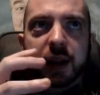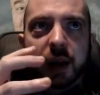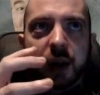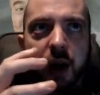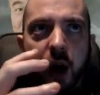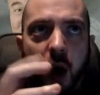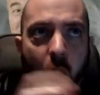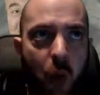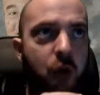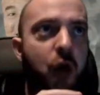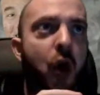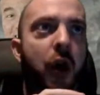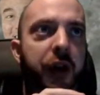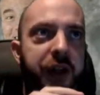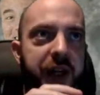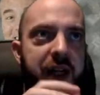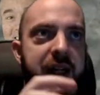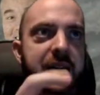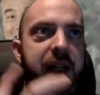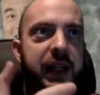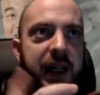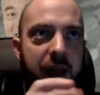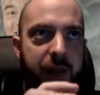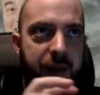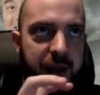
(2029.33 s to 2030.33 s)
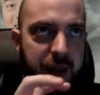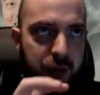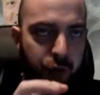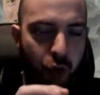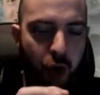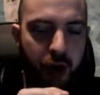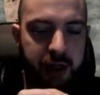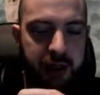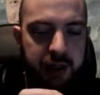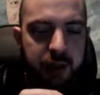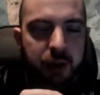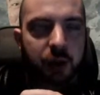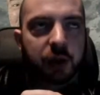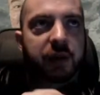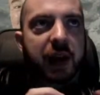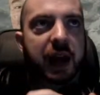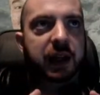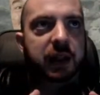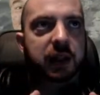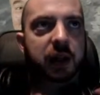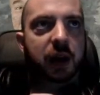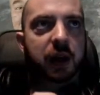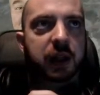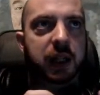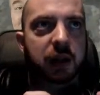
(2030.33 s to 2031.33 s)
oh god, I need to get this right sort of
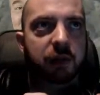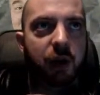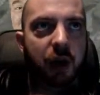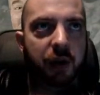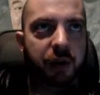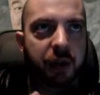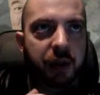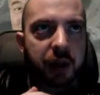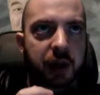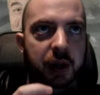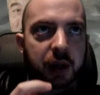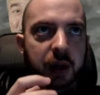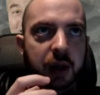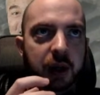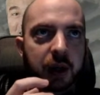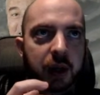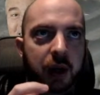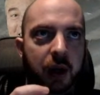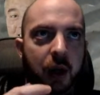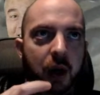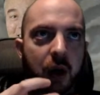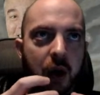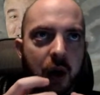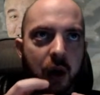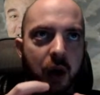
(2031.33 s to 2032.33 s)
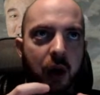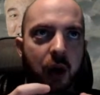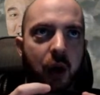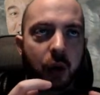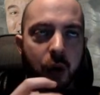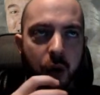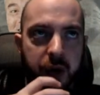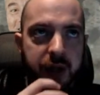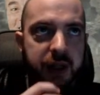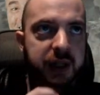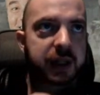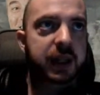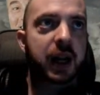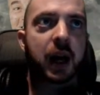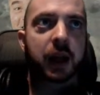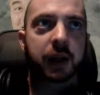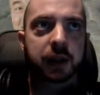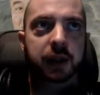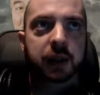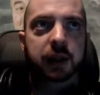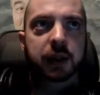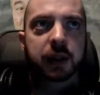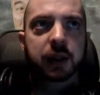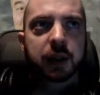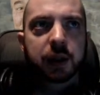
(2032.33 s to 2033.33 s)
anxiety, rather than, oh god, it's done.
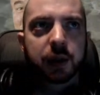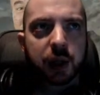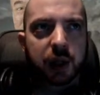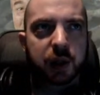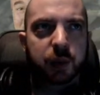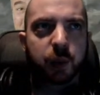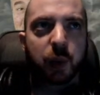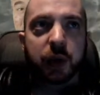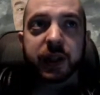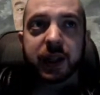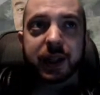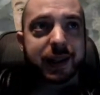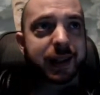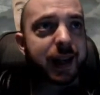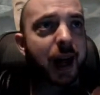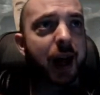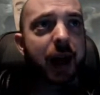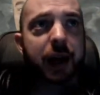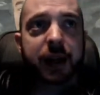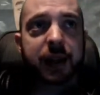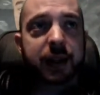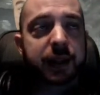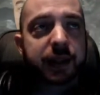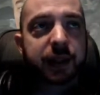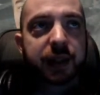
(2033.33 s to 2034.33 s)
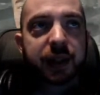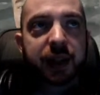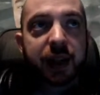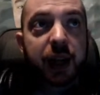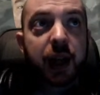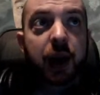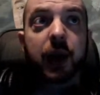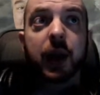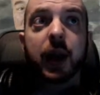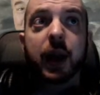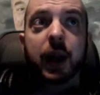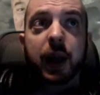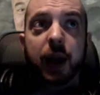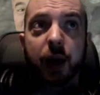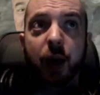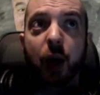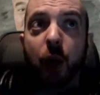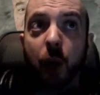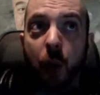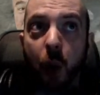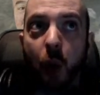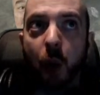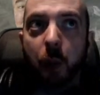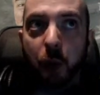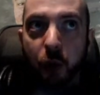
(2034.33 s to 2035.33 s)
Because once it's done, it's a
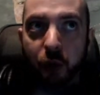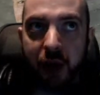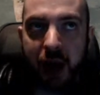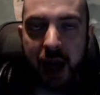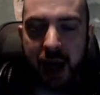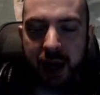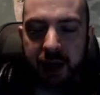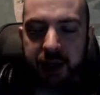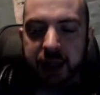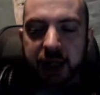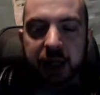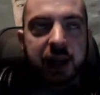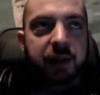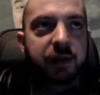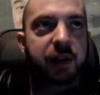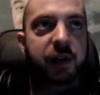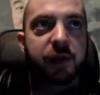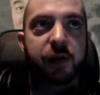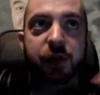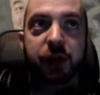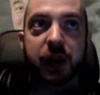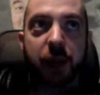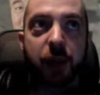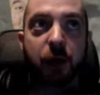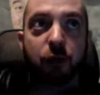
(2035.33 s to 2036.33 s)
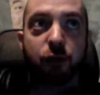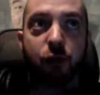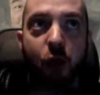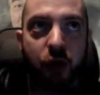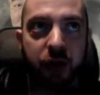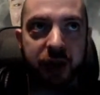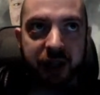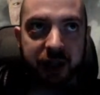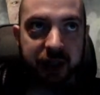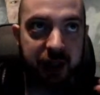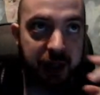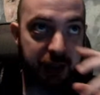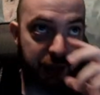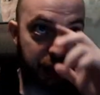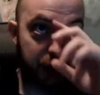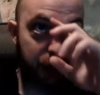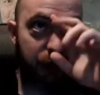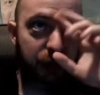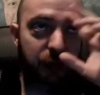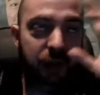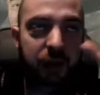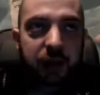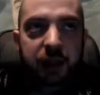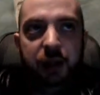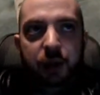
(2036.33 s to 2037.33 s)
lot more relaxing, even if you've done the wrong decision
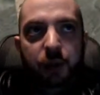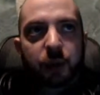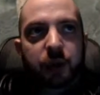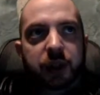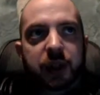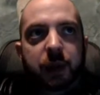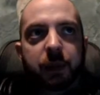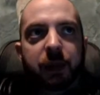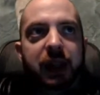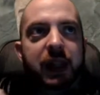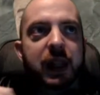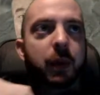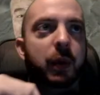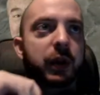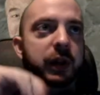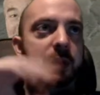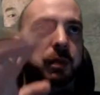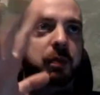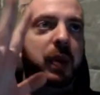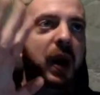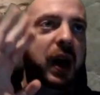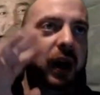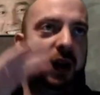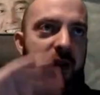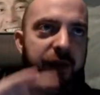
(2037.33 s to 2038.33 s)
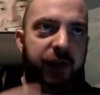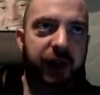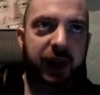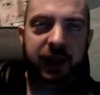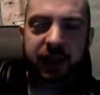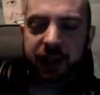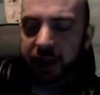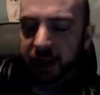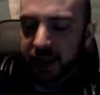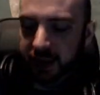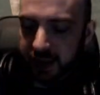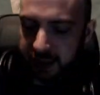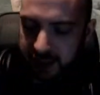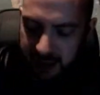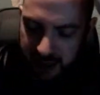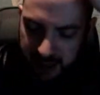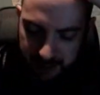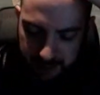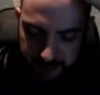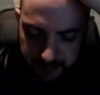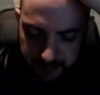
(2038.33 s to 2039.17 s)
or something that wasn't perfect. I